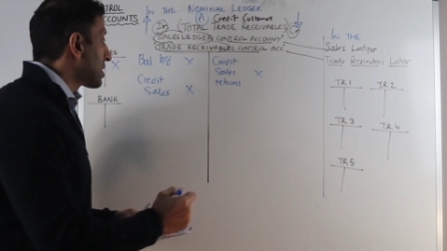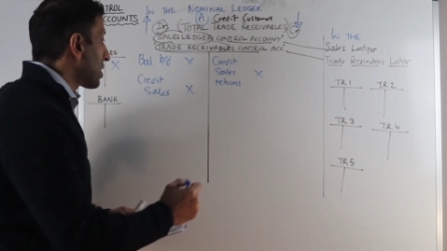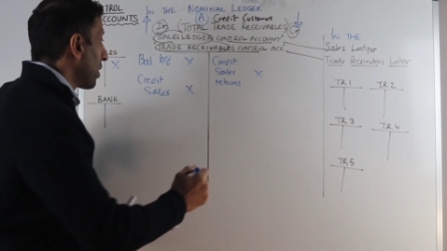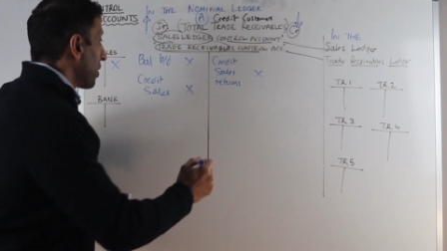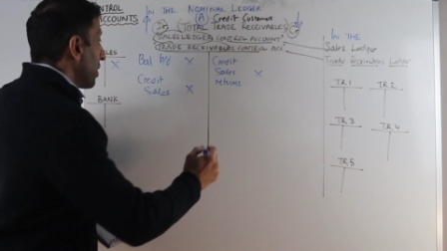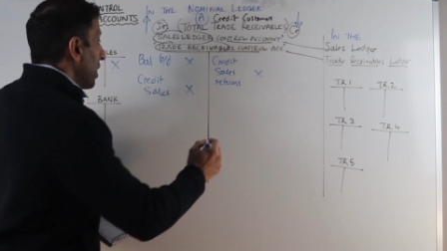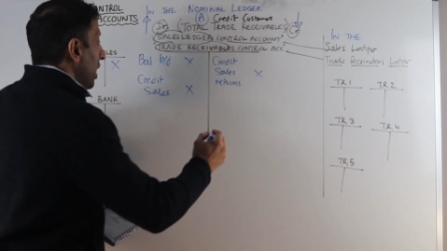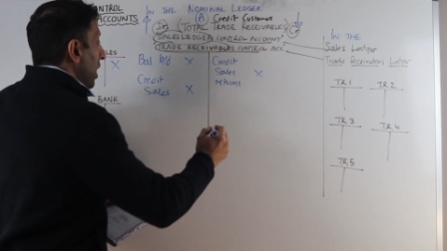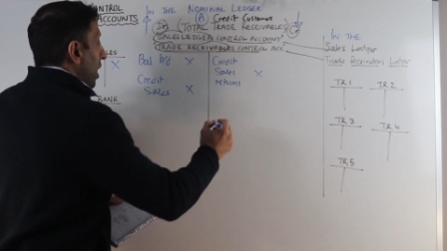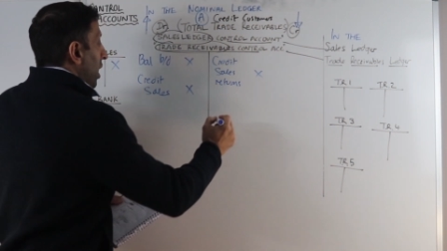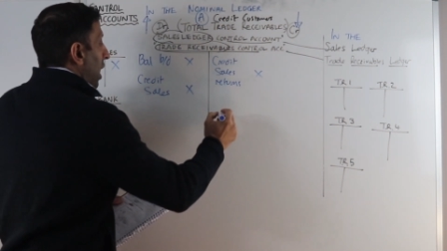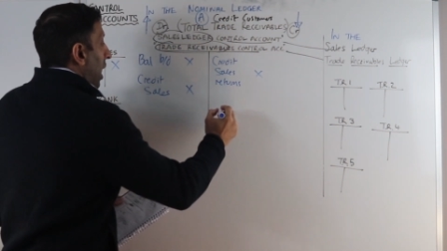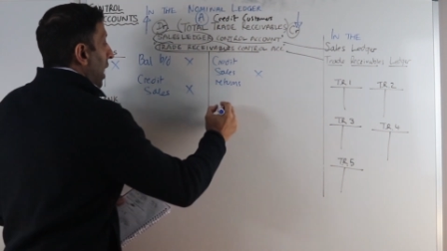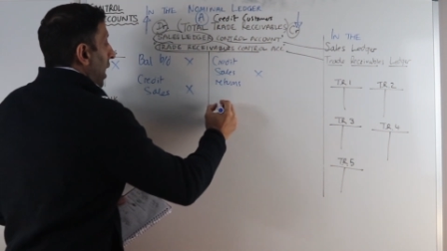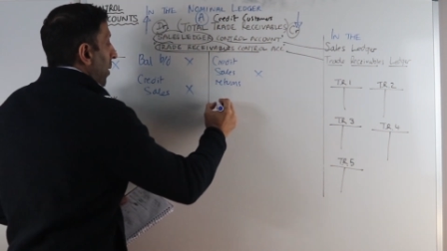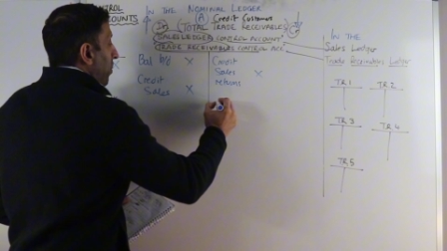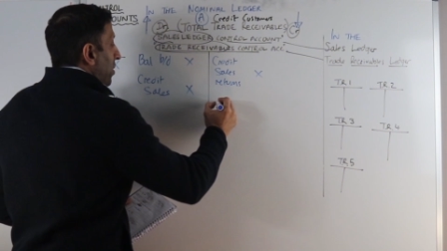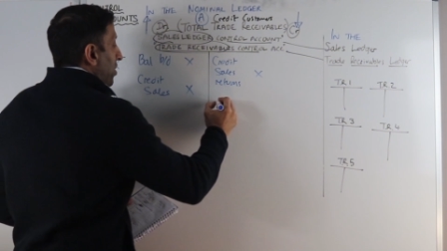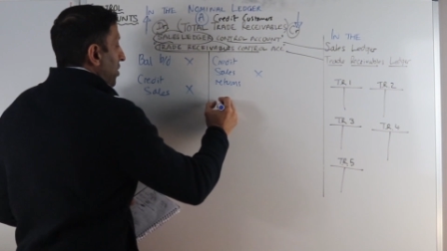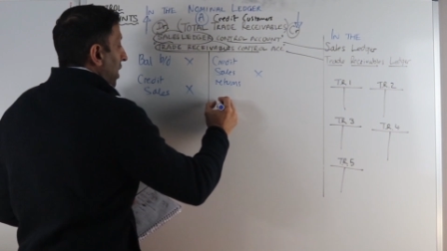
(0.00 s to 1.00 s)
So
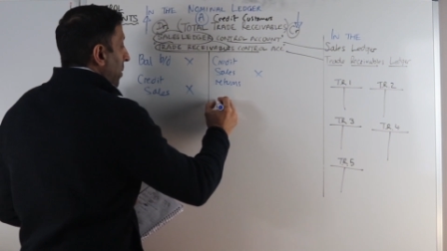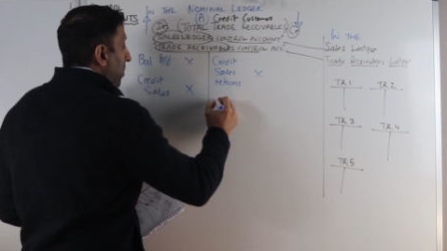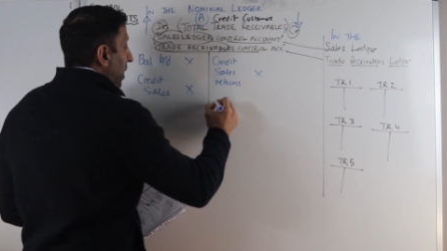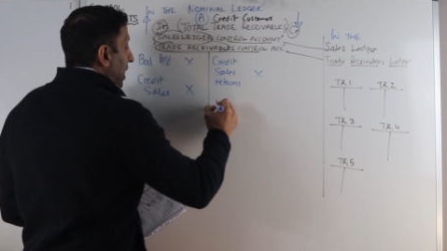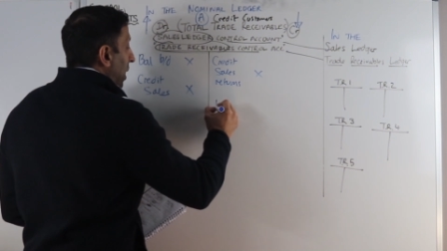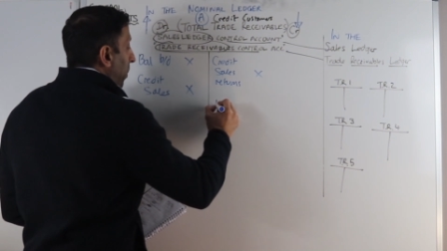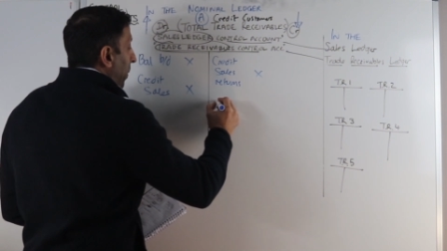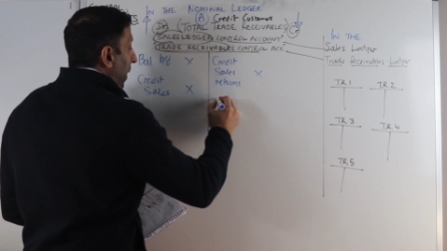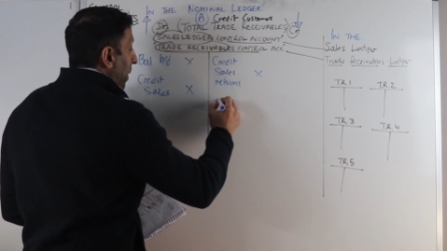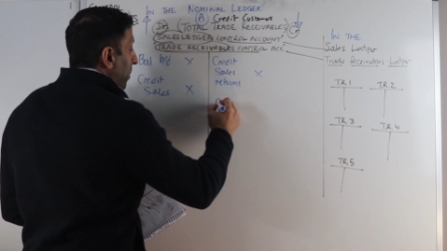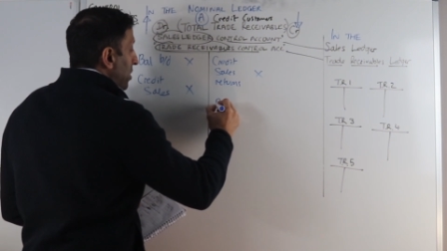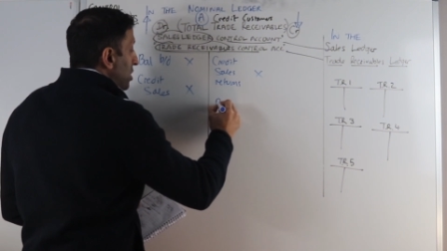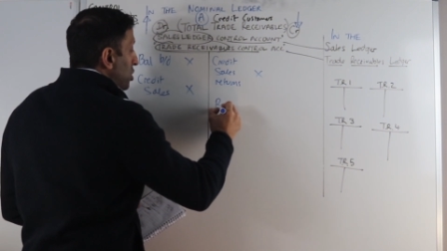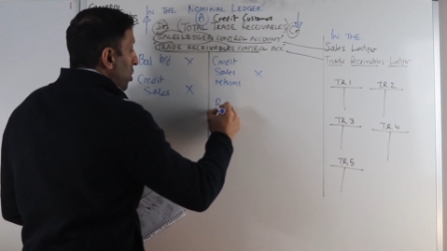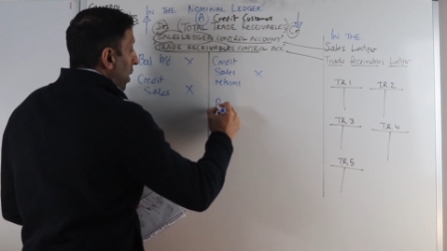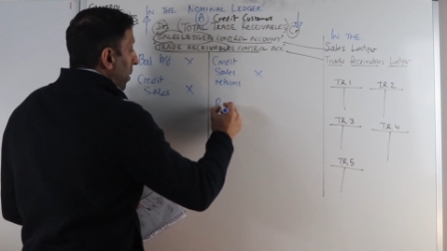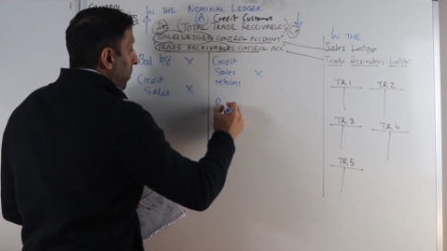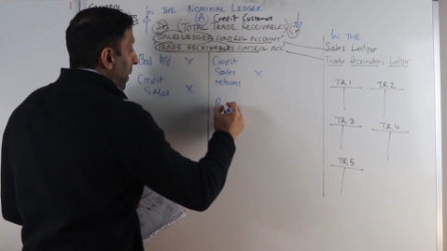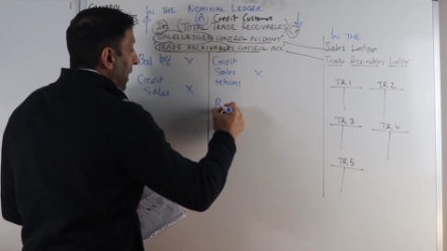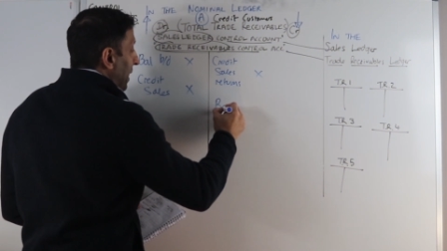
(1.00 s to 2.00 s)
they make a payment
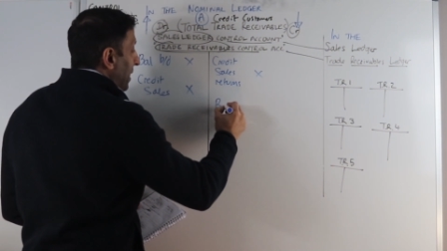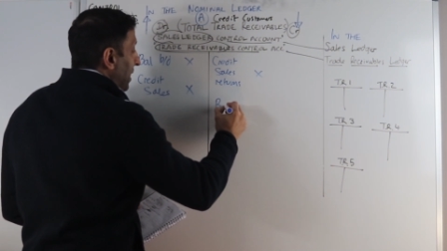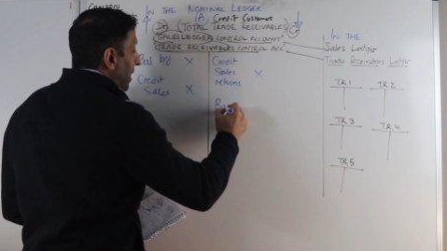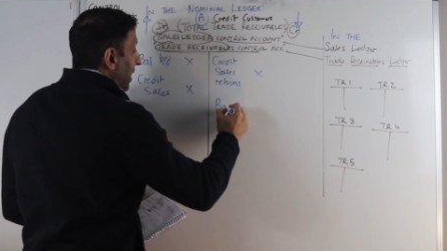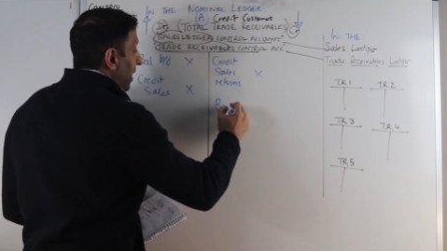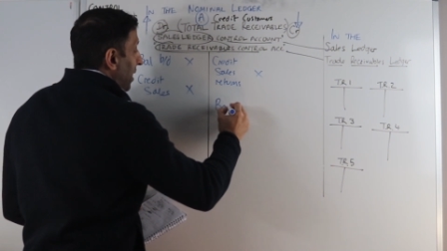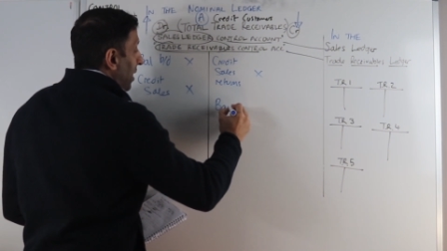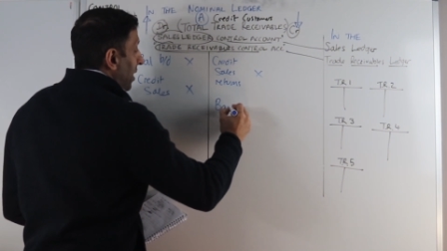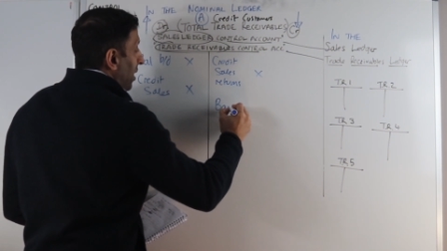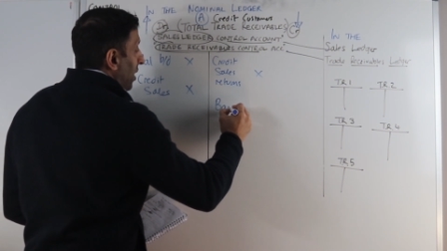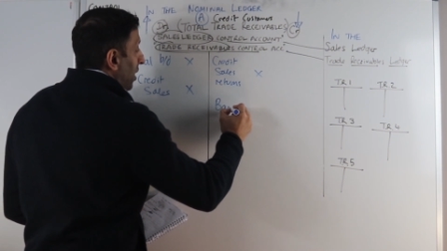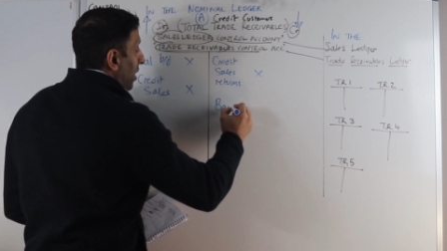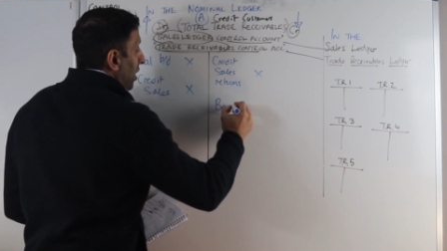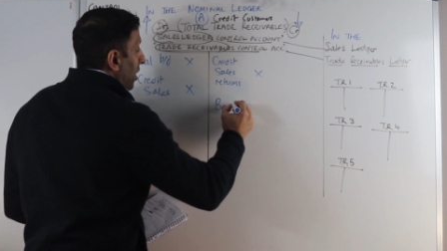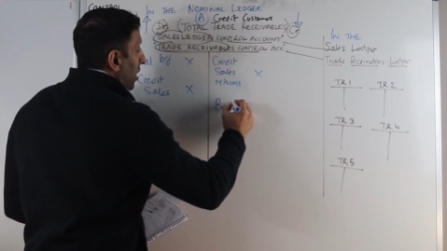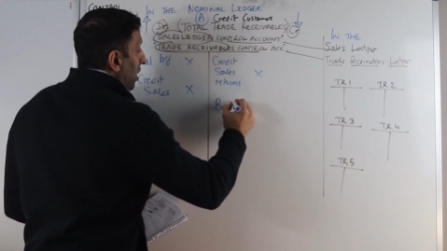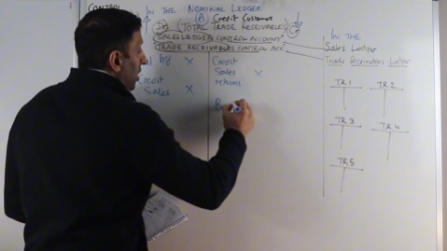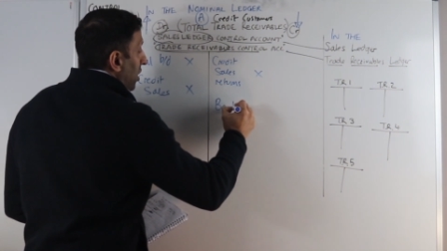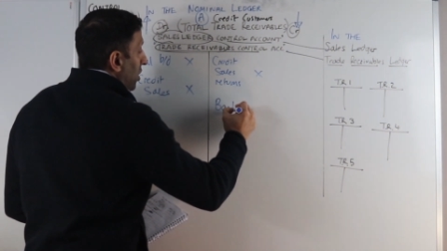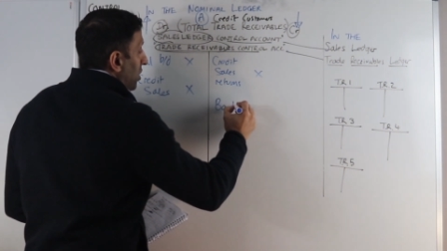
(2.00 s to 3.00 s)
to our bank,
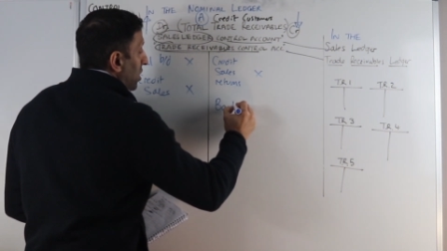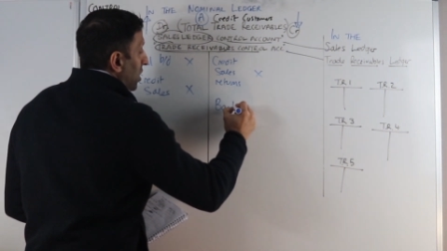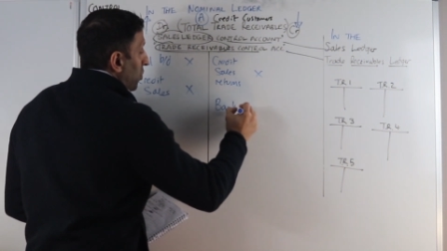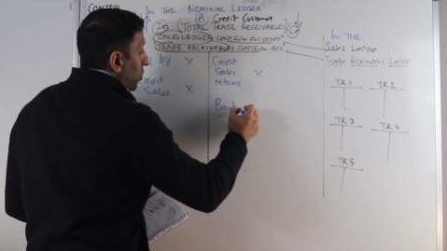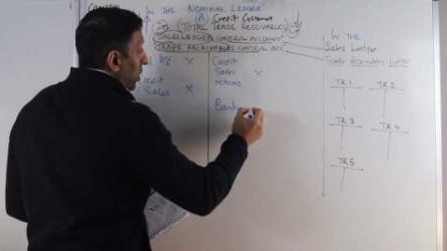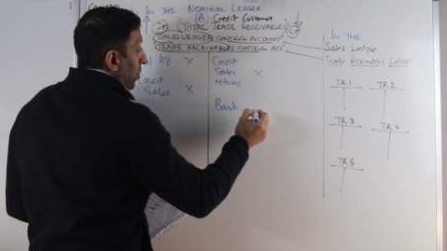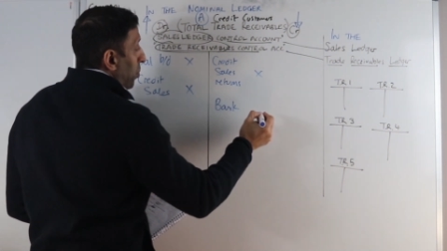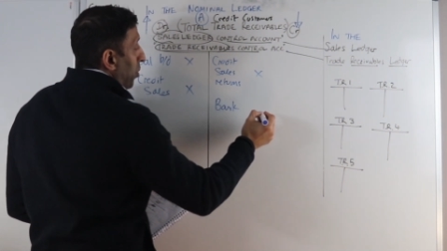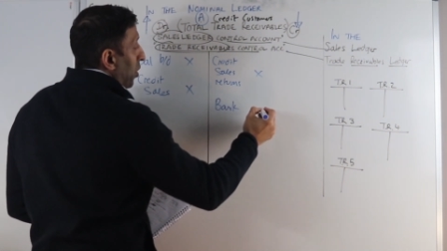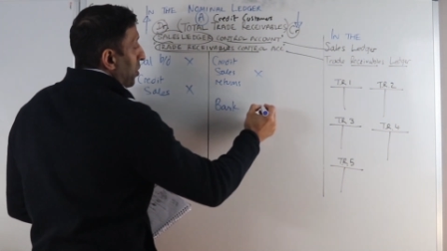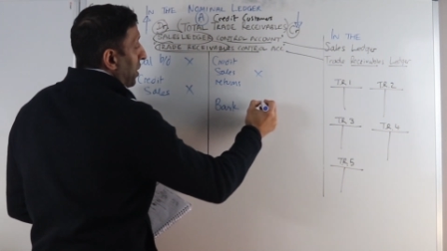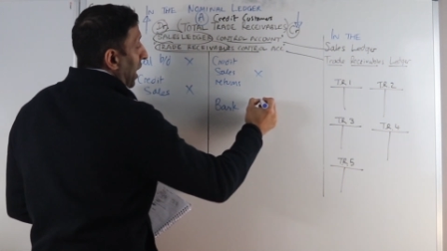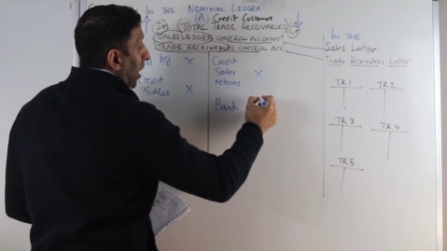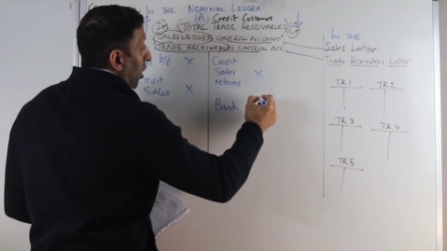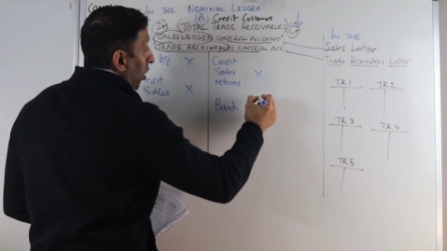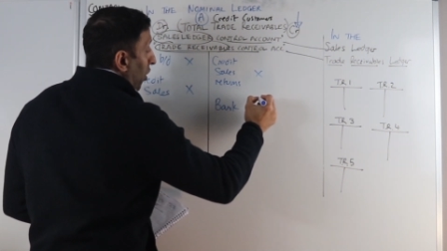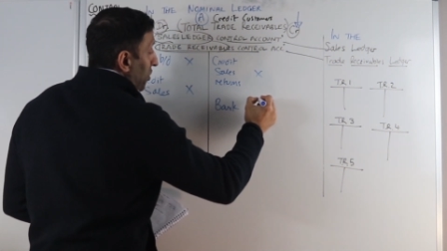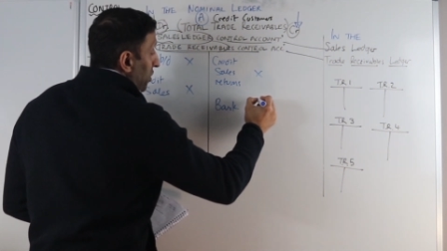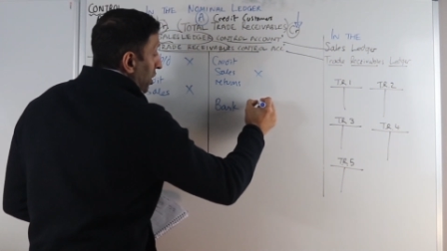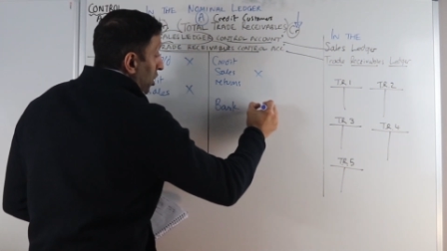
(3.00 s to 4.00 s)
we'll put
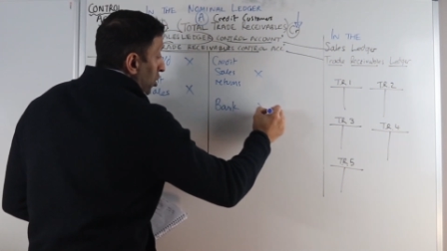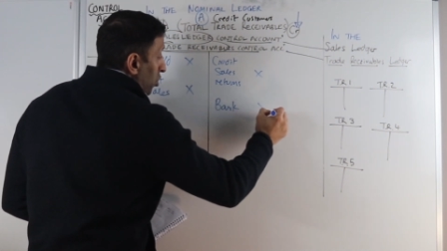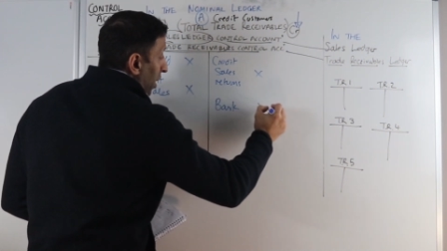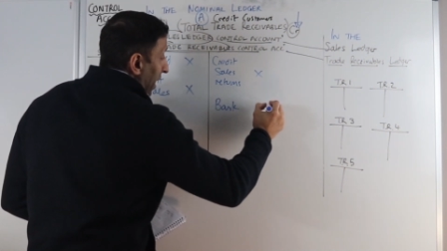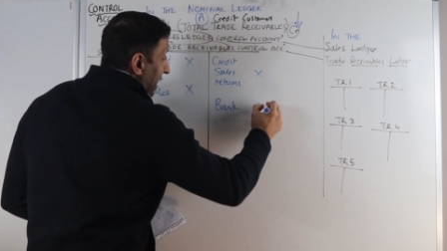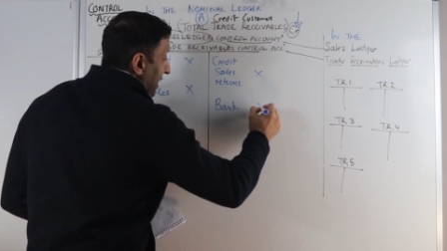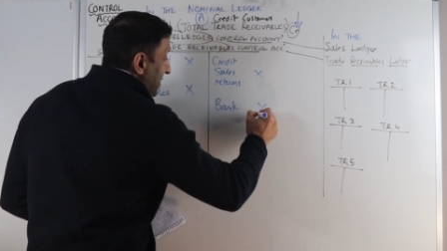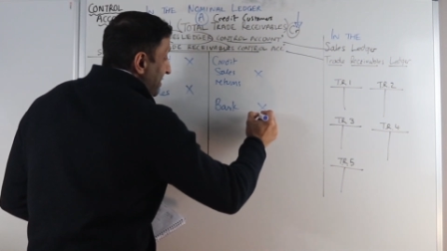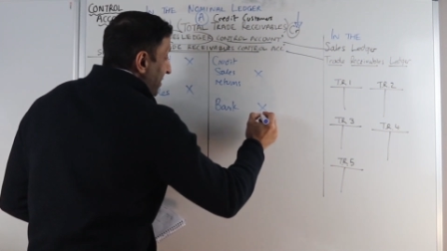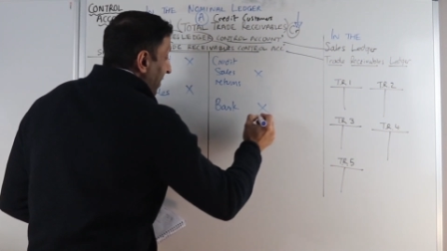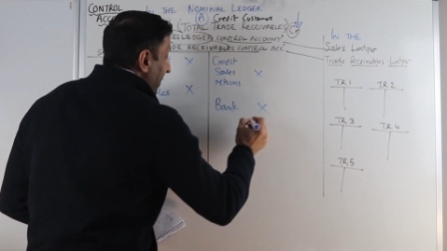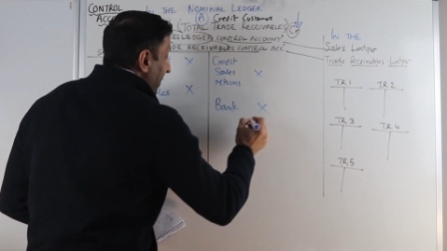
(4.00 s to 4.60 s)
that on the credit